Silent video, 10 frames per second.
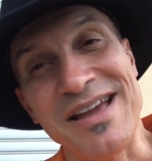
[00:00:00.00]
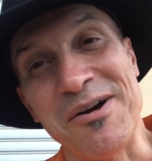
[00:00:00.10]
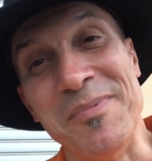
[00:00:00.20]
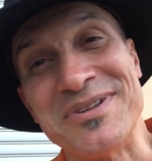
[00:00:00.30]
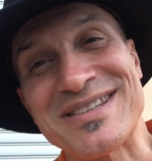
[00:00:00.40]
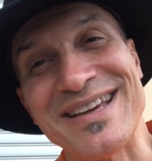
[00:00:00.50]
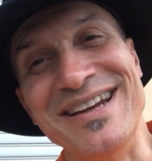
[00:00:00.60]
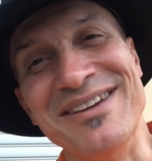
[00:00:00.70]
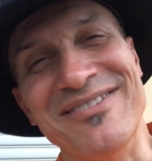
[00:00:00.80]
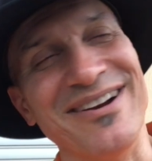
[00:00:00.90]
Almost
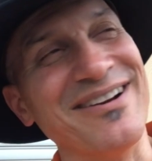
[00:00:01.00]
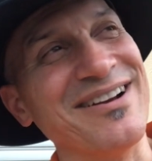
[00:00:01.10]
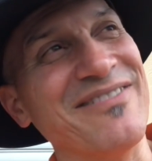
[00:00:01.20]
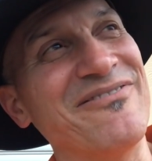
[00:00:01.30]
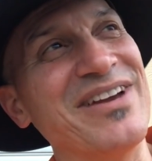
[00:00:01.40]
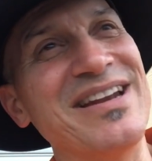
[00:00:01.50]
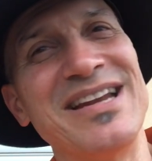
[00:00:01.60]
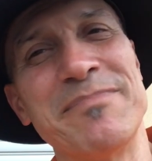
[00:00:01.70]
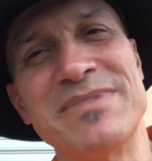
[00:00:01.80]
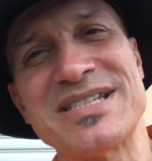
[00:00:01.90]
anywhere, a
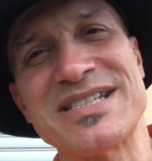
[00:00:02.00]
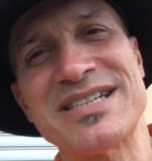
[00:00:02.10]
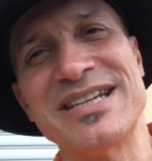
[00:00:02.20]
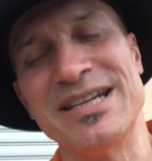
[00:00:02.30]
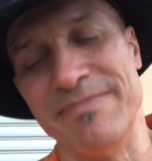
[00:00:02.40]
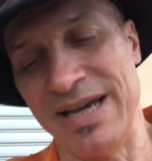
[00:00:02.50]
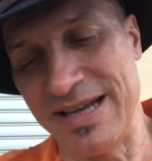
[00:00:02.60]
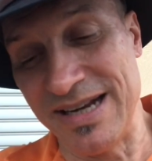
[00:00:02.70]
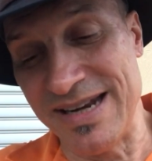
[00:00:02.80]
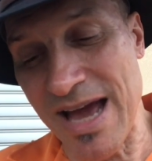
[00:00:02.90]
vending machine,
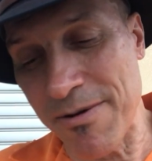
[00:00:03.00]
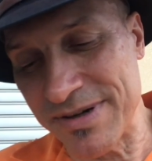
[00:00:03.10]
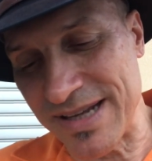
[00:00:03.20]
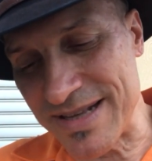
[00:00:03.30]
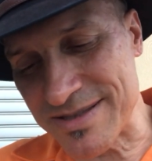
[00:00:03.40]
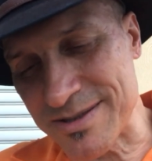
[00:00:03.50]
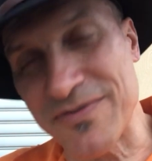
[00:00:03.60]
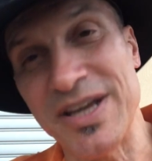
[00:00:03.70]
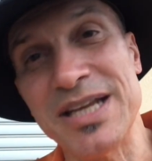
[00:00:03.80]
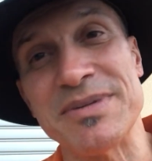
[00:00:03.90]
man. And nowadays, those
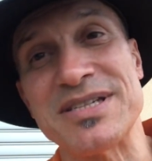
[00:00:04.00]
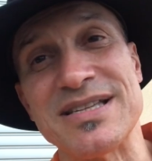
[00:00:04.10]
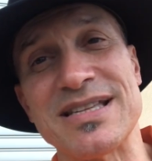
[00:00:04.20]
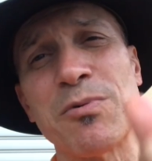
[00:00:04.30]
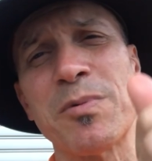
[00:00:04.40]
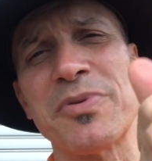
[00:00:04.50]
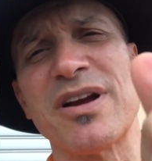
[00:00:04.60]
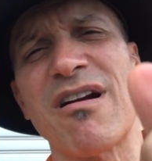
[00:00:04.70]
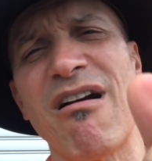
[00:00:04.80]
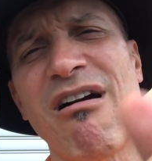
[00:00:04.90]
vending machines, they work with
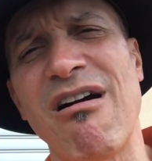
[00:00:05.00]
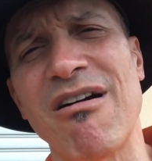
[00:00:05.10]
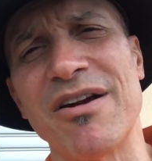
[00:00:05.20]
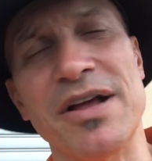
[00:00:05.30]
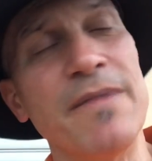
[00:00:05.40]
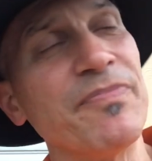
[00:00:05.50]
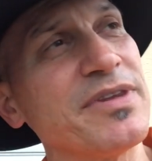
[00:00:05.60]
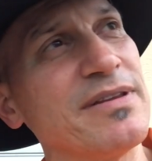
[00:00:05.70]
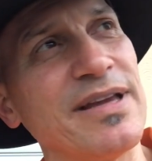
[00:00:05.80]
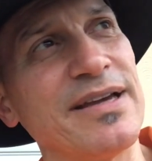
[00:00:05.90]
a card.
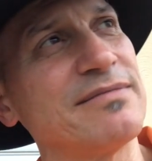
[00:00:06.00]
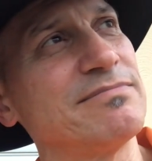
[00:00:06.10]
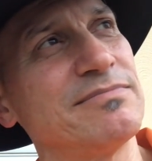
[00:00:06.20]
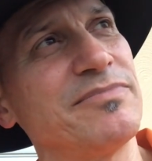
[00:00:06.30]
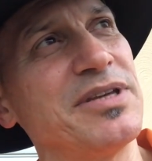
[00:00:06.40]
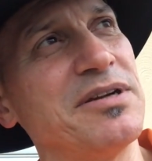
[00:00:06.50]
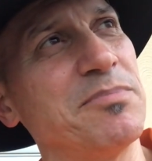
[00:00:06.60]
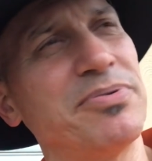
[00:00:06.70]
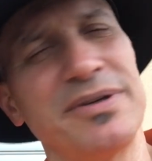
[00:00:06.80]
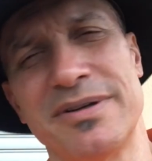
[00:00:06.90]
You're like, you know,
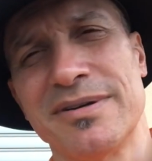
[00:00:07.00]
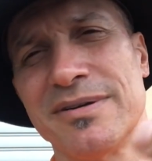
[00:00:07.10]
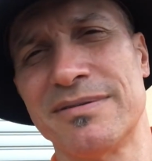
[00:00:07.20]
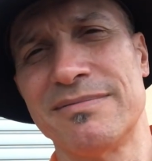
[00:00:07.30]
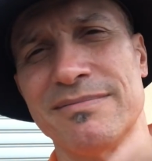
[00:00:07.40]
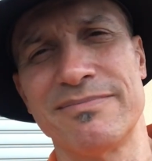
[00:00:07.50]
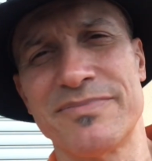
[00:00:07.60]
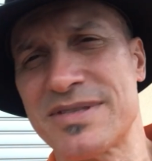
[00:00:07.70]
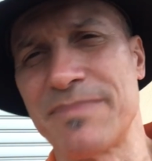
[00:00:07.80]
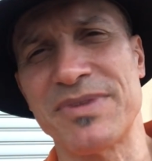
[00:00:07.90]
put your
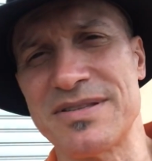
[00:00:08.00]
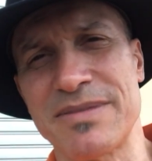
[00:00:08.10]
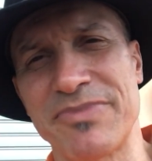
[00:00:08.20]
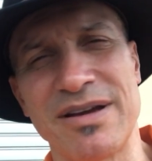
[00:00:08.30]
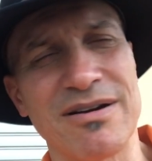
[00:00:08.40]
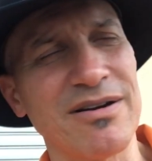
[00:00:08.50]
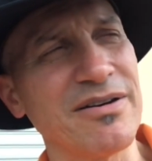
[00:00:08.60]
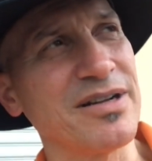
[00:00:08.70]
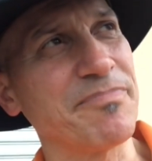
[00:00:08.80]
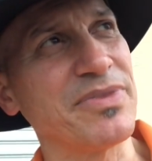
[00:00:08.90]
something-something
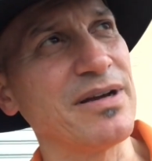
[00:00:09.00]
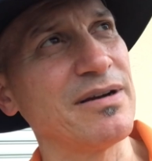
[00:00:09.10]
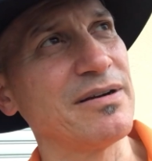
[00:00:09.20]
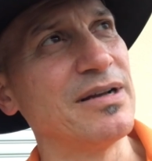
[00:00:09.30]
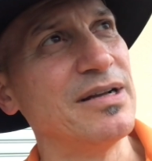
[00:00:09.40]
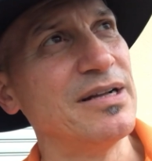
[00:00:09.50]
card up there.